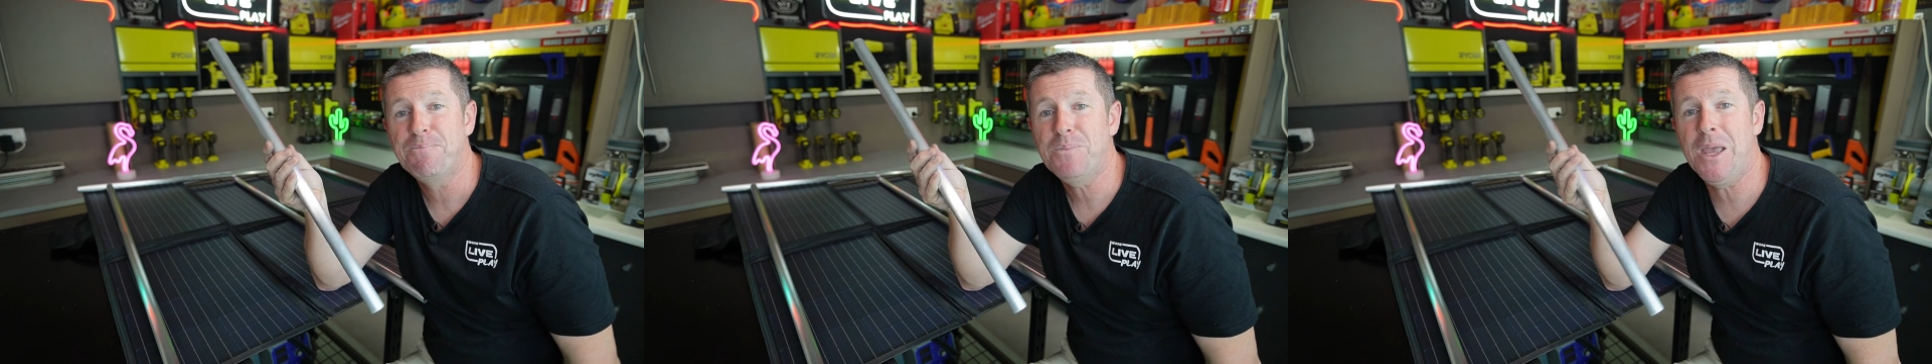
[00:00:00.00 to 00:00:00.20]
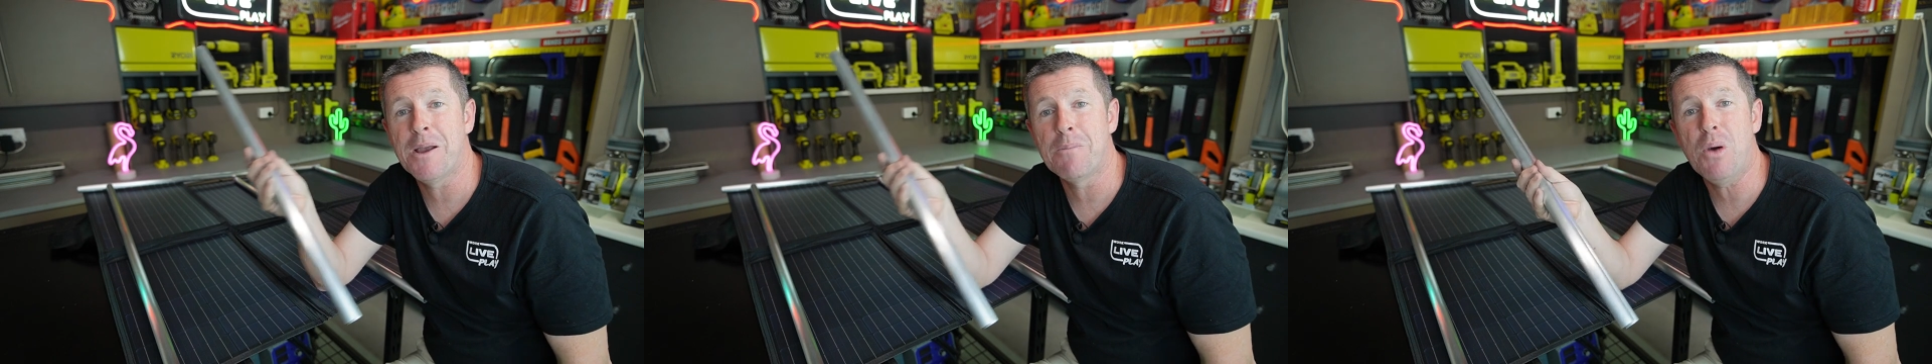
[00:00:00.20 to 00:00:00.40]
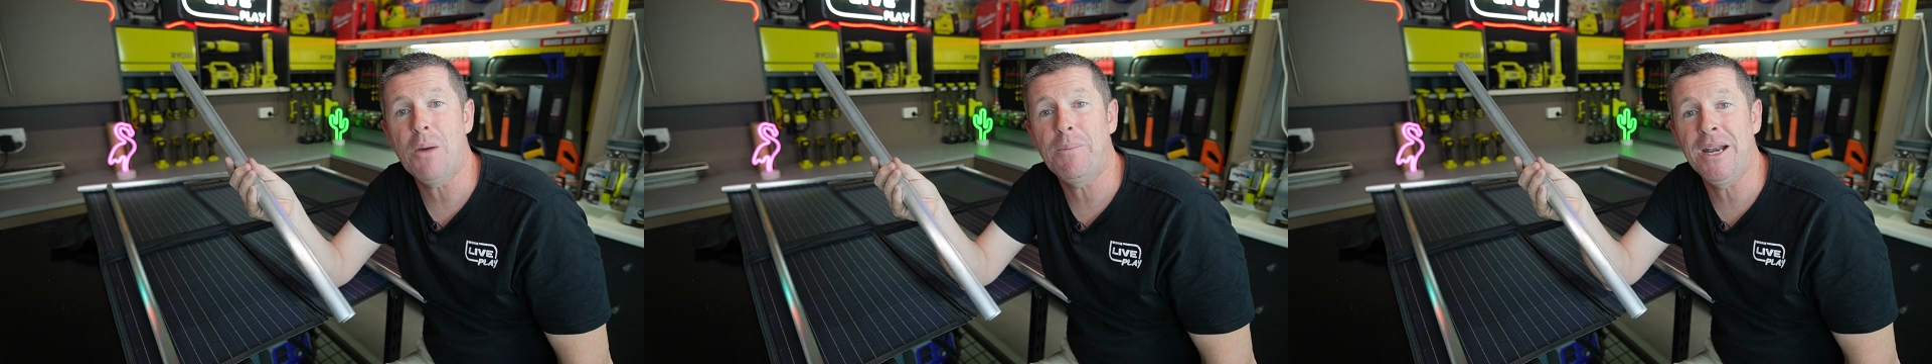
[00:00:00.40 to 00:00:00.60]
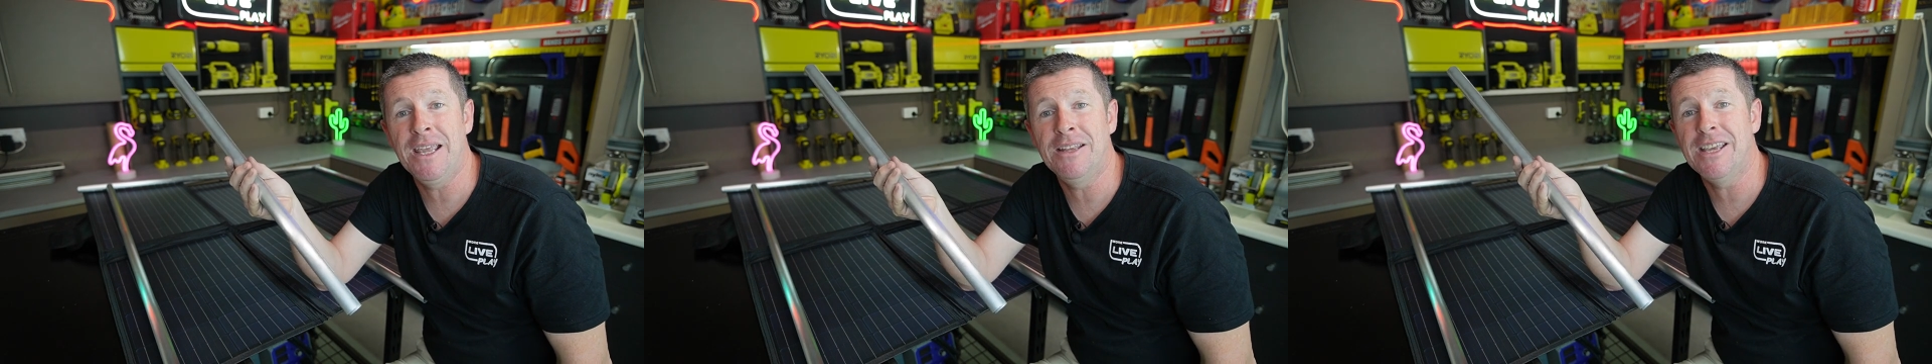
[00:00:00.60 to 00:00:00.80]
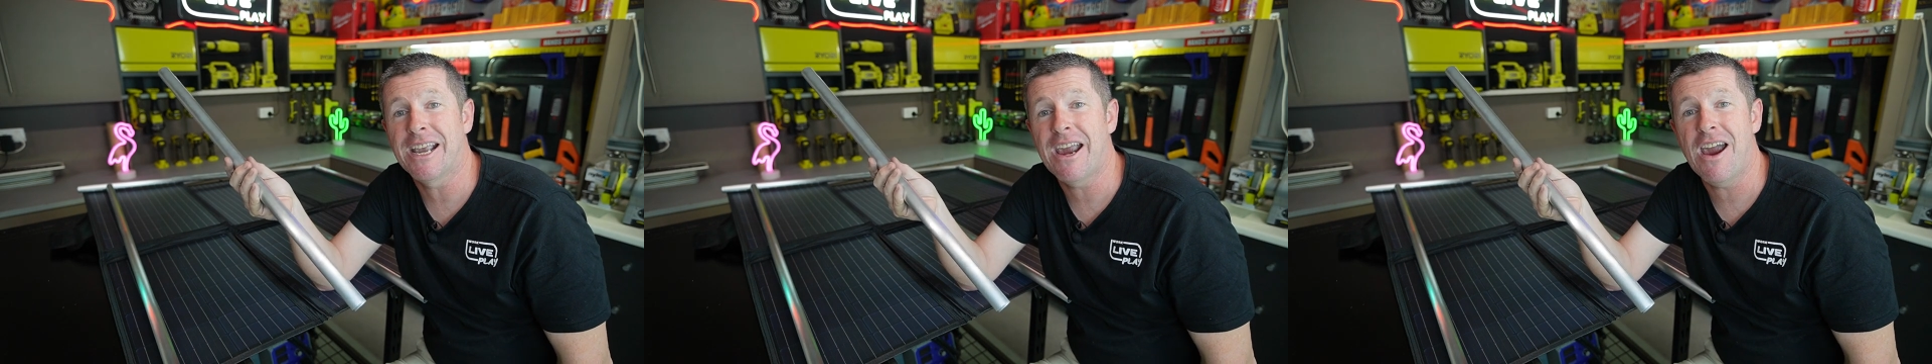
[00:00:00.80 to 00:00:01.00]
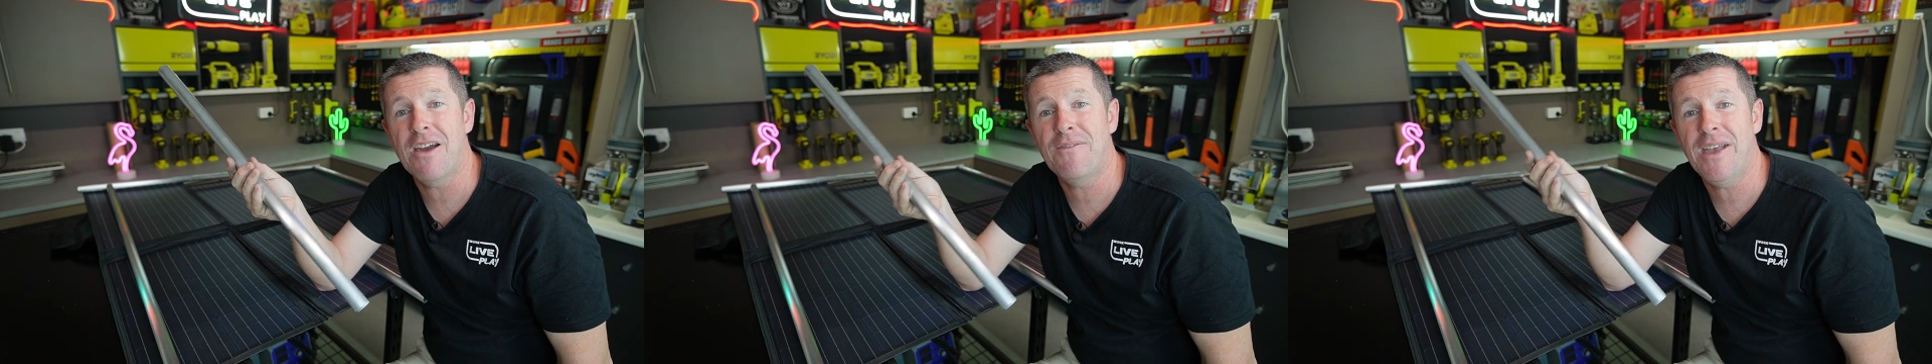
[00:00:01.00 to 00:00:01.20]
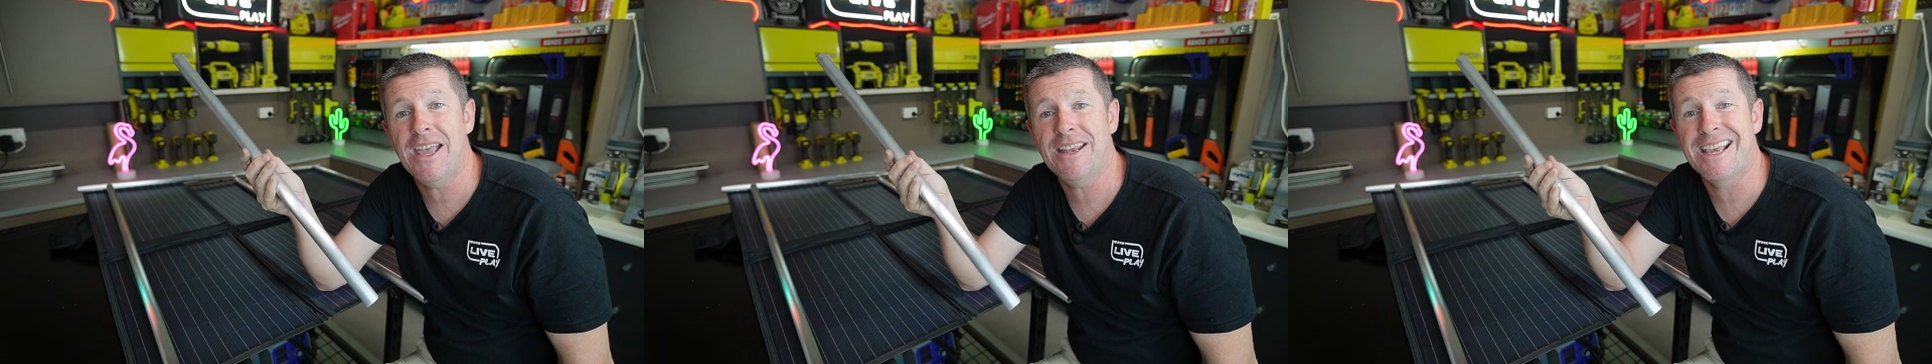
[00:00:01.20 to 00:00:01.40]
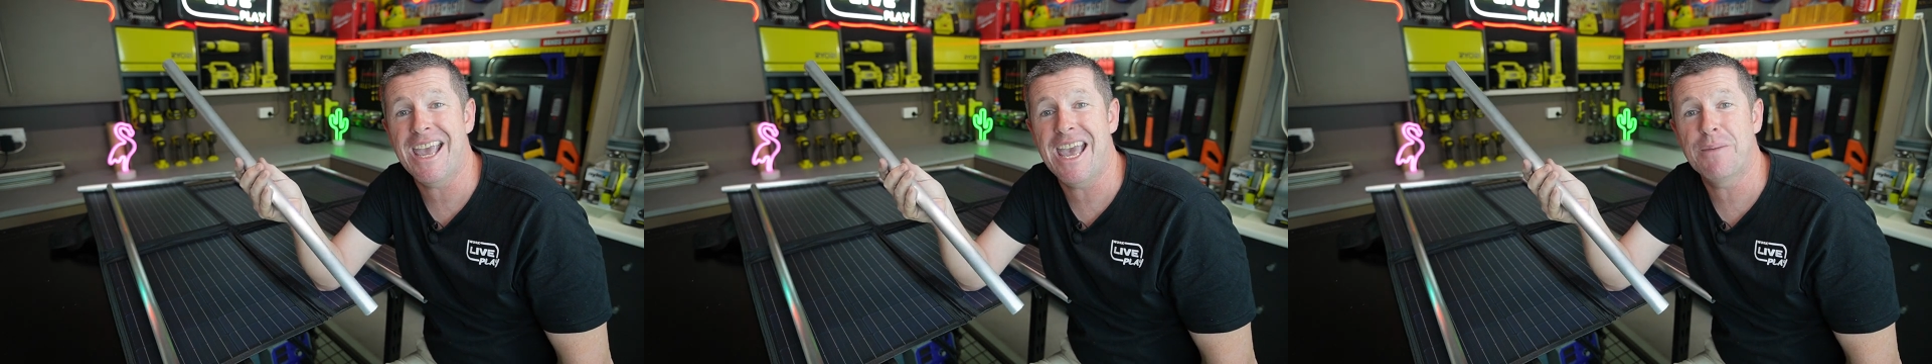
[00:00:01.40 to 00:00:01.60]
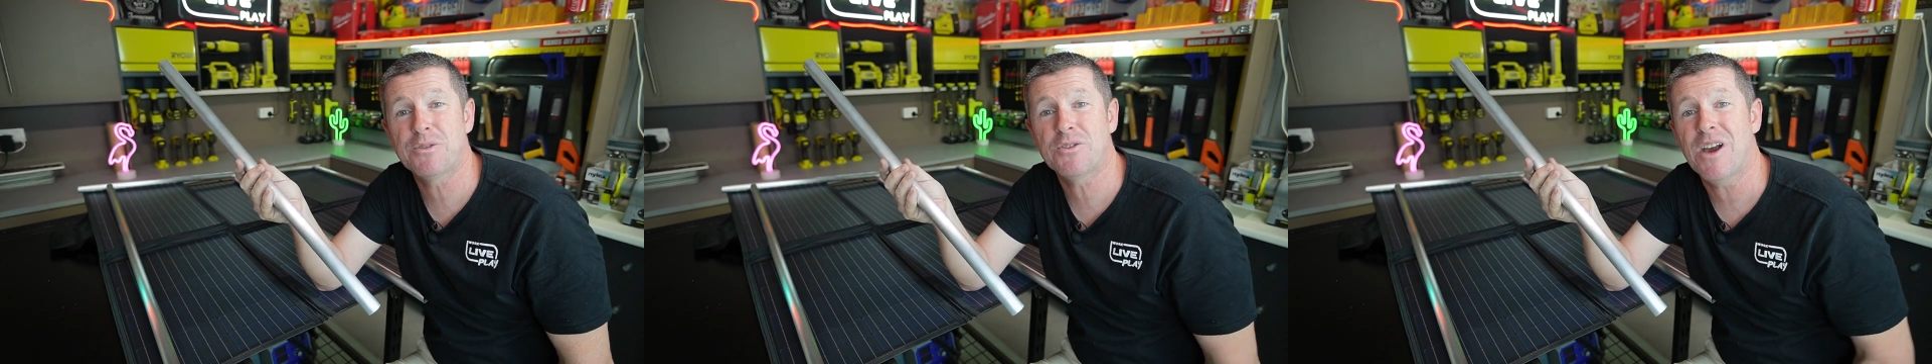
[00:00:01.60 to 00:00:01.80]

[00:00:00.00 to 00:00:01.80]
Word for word: You can pop it in your caravan, your camp